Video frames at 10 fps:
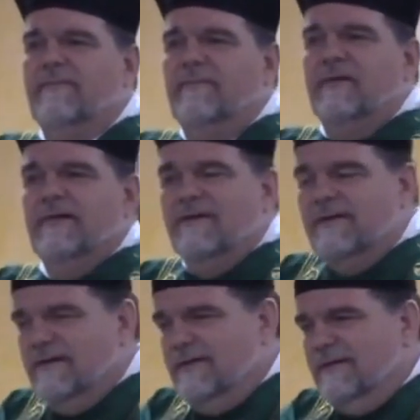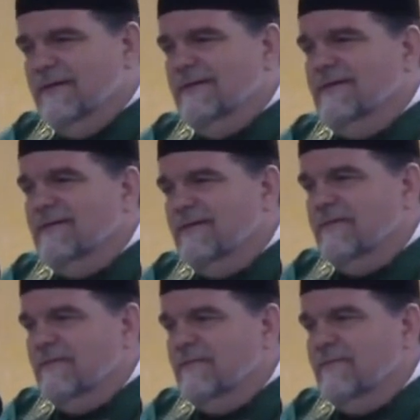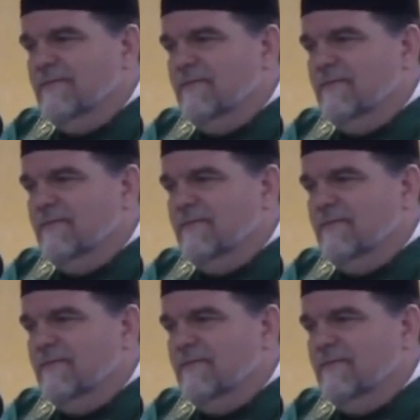No one is speaking in this clip.